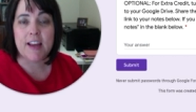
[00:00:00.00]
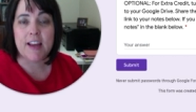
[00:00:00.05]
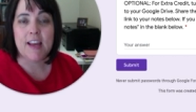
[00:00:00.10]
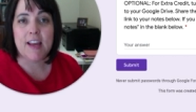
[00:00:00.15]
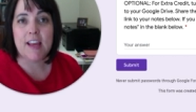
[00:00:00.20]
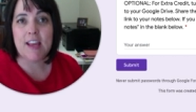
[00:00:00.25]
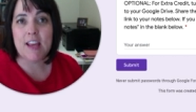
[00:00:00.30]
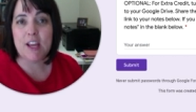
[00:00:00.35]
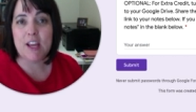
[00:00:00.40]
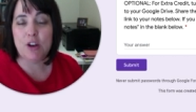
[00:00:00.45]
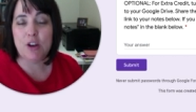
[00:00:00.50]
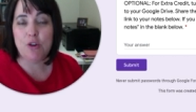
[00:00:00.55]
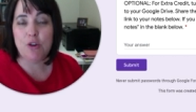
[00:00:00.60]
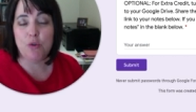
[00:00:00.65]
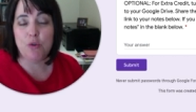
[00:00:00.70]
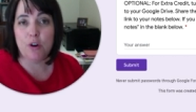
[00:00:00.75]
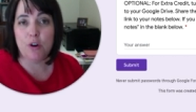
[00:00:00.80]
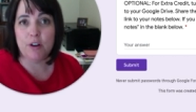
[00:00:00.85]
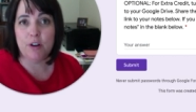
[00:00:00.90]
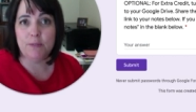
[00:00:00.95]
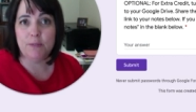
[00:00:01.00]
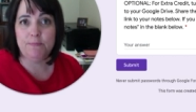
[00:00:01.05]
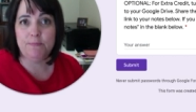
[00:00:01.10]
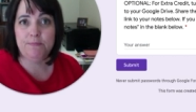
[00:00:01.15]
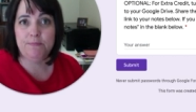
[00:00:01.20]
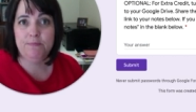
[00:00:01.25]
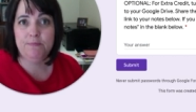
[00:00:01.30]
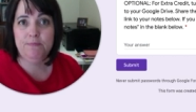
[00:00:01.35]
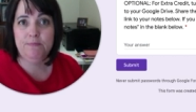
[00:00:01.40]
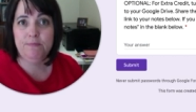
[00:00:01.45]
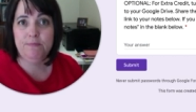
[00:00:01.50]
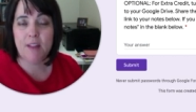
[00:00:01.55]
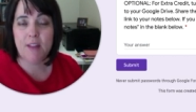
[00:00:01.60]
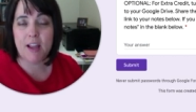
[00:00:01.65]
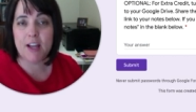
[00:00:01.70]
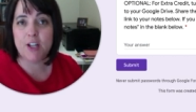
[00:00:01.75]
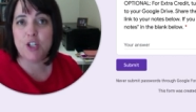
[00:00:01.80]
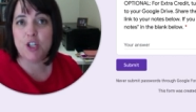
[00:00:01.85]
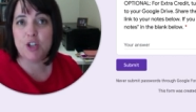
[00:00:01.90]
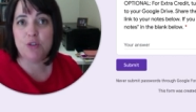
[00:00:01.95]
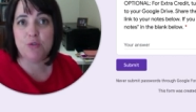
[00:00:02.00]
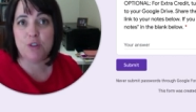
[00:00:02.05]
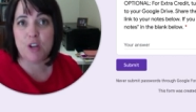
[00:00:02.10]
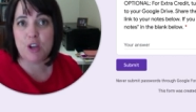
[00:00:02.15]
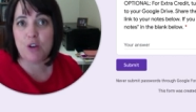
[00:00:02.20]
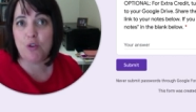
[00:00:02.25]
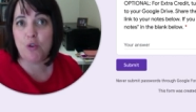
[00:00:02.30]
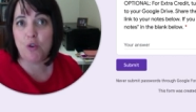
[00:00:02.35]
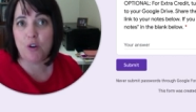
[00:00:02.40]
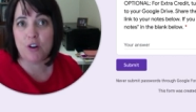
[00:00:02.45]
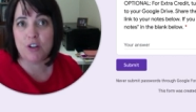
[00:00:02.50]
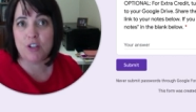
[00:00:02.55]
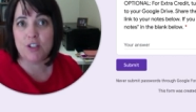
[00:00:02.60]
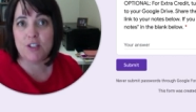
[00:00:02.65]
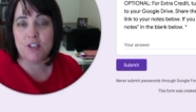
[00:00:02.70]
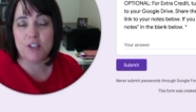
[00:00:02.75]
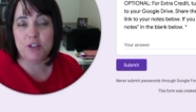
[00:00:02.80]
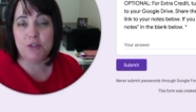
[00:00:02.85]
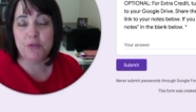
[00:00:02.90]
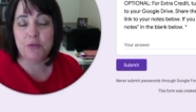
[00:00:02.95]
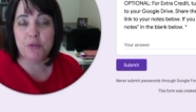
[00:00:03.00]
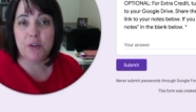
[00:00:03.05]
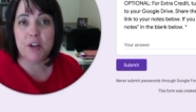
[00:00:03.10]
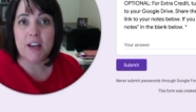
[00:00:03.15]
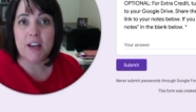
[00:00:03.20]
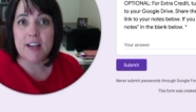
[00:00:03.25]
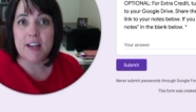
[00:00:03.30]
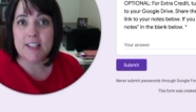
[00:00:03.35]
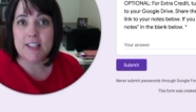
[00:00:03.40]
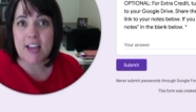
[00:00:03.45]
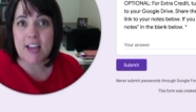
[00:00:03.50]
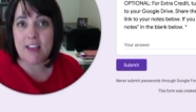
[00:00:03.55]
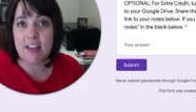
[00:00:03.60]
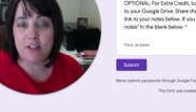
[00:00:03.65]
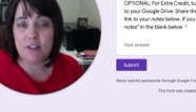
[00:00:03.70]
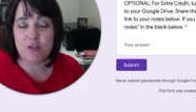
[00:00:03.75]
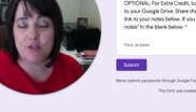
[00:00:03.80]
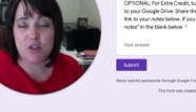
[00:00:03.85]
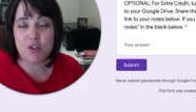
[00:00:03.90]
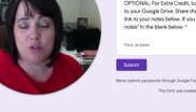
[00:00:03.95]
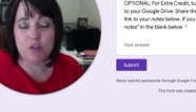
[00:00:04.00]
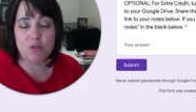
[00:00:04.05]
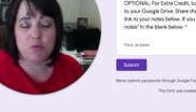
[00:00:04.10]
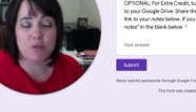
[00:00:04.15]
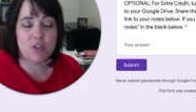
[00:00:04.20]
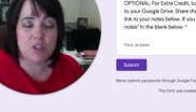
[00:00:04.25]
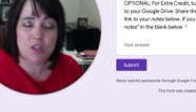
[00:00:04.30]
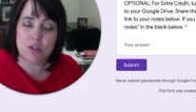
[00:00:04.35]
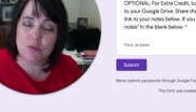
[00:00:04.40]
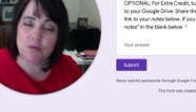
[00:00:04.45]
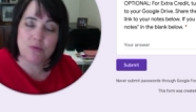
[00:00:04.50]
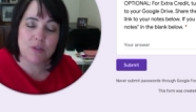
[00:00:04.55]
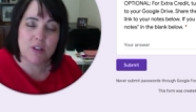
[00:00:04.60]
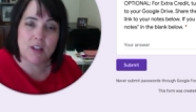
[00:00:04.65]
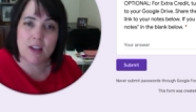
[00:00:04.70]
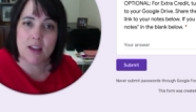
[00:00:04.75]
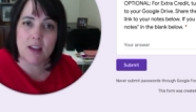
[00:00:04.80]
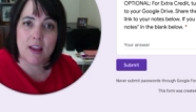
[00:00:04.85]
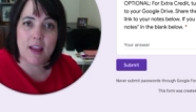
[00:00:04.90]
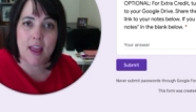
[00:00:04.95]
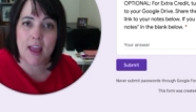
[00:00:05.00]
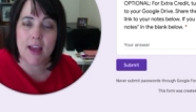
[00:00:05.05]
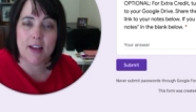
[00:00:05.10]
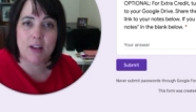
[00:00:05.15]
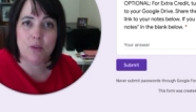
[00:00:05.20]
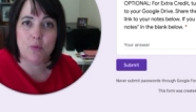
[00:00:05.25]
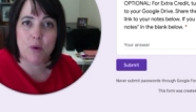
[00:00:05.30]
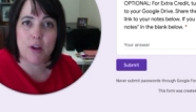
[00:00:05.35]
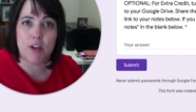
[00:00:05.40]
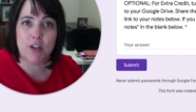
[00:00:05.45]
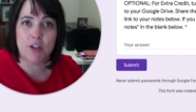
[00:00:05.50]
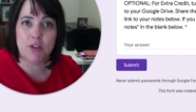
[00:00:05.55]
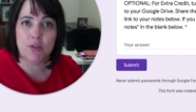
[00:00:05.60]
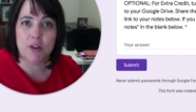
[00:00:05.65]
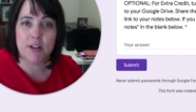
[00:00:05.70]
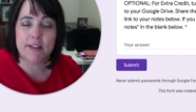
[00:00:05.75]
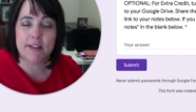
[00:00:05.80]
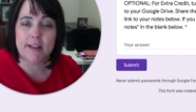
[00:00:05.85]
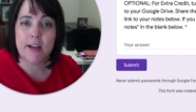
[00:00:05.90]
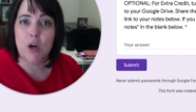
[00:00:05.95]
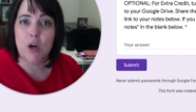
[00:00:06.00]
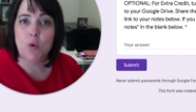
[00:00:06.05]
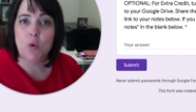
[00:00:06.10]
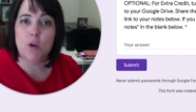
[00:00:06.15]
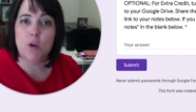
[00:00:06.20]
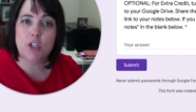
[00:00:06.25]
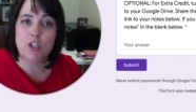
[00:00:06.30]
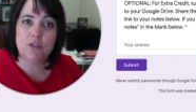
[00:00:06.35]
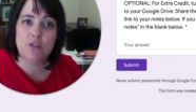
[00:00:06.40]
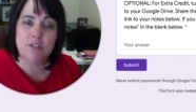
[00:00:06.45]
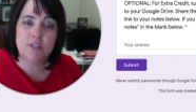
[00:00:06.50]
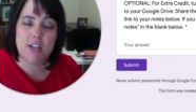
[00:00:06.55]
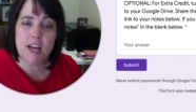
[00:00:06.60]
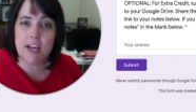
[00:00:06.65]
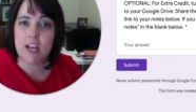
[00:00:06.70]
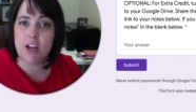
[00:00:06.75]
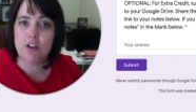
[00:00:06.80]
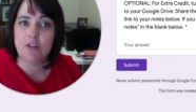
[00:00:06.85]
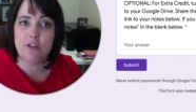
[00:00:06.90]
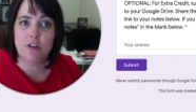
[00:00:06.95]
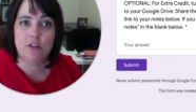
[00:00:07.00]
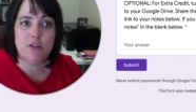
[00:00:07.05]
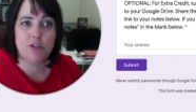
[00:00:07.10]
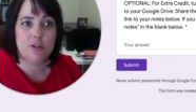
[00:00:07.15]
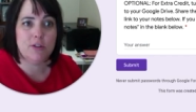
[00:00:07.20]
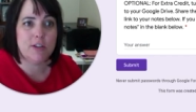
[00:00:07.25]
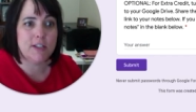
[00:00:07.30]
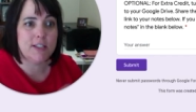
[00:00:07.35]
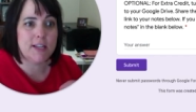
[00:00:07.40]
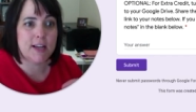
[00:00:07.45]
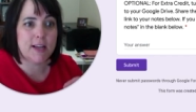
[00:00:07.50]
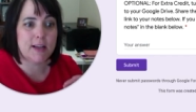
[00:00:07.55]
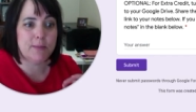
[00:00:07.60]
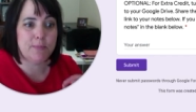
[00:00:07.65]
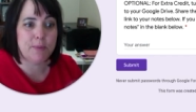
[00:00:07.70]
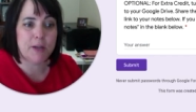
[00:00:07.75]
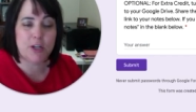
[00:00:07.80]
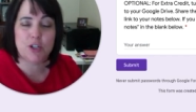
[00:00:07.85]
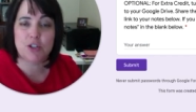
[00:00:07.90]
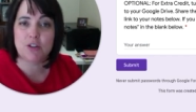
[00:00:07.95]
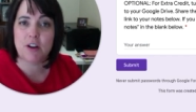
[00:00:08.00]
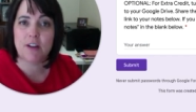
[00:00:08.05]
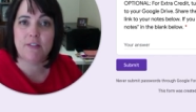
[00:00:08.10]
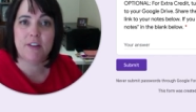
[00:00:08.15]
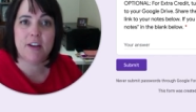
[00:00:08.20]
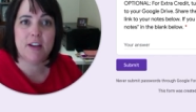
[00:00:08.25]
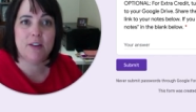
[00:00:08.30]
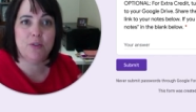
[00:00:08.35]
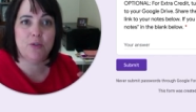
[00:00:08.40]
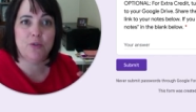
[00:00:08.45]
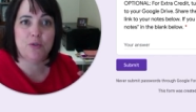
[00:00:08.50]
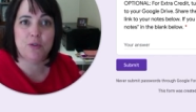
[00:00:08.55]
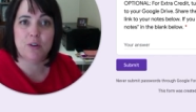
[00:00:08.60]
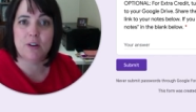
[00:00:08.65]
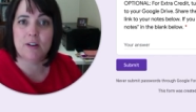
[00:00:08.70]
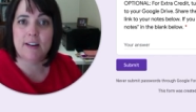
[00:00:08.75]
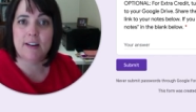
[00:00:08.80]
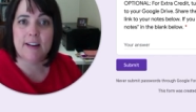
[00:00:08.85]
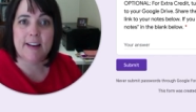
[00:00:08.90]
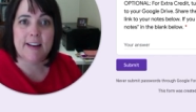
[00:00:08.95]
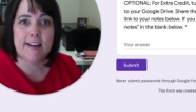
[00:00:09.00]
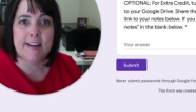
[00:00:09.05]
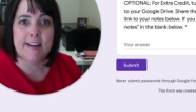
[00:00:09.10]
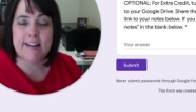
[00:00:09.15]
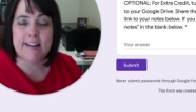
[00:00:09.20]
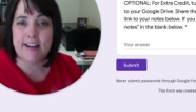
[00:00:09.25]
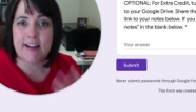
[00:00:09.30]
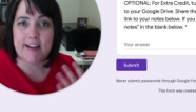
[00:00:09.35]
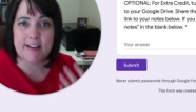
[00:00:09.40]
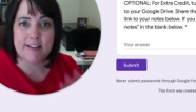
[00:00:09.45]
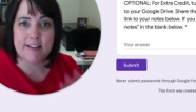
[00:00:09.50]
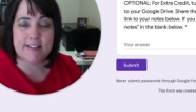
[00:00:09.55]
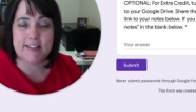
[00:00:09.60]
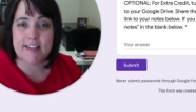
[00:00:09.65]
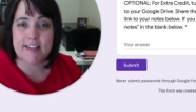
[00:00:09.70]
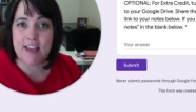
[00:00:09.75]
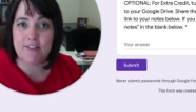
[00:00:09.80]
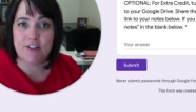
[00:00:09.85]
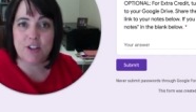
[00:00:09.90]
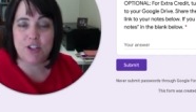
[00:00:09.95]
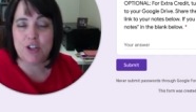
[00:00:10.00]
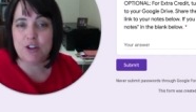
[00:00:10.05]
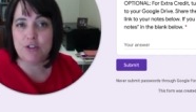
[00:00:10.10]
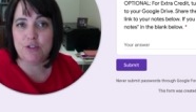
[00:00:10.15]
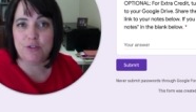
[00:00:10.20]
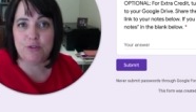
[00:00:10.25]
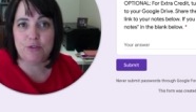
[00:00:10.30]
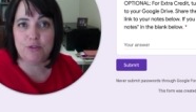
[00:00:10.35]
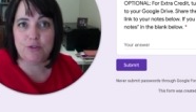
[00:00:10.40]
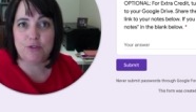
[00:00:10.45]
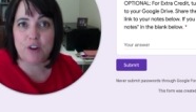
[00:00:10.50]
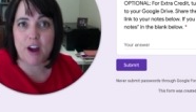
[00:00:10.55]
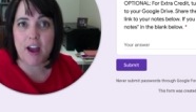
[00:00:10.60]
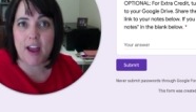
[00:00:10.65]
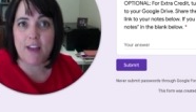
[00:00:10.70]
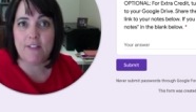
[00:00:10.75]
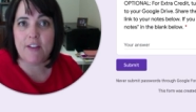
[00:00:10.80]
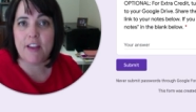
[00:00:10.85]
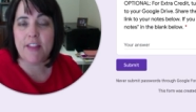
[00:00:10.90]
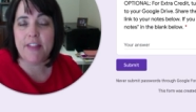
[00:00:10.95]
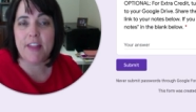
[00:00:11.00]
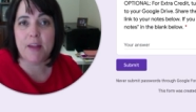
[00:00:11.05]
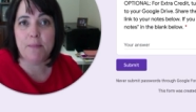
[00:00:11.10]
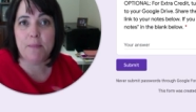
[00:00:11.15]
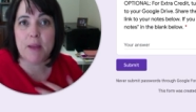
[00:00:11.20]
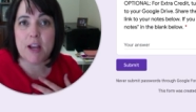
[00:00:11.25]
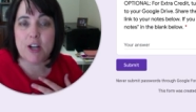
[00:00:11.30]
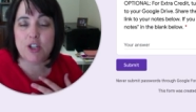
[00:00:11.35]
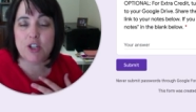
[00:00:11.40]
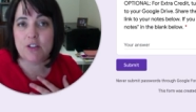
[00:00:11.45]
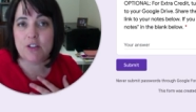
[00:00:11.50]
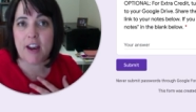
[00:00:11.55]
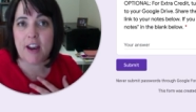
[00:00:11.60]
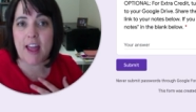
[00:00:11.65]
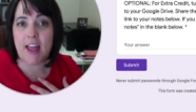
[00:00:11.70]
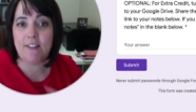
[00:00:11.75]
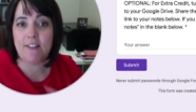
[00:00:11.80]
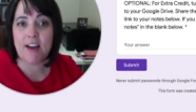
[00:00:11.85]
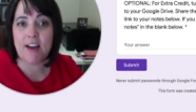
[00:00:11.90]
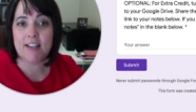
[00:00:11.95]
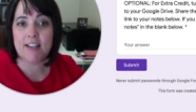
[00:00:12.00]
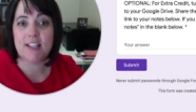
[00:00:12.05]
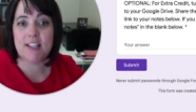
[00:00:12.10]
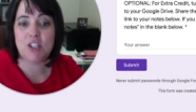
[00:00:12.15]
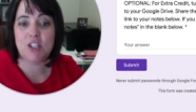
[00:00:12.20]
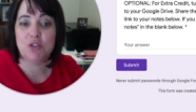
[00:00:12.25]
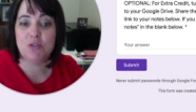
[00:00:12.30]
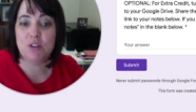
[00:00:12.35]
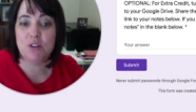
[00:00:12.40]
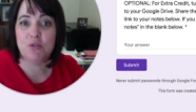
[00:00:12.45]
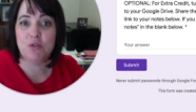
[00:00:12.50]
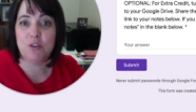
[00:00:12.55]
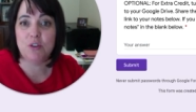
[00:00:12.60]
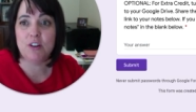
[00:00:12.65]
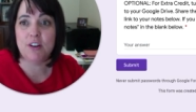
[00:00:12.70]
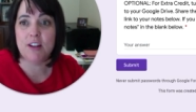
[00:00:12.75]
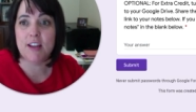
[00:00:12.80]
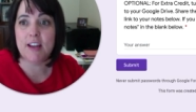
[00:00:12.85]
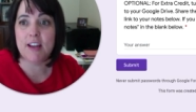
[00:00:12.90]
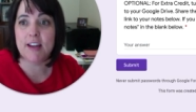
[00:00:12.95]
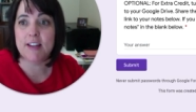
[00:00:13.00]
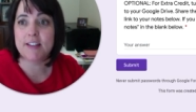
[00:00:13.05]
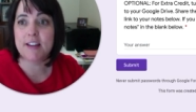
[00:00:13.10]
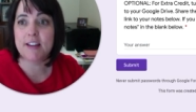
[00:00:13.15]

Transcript: in your Edgenuity course to take those notes, which is a really handy way to do it. Once you've taken your notes, you can take a picture of it or save it to your Google Drive and then make sure that I have access to it in order to get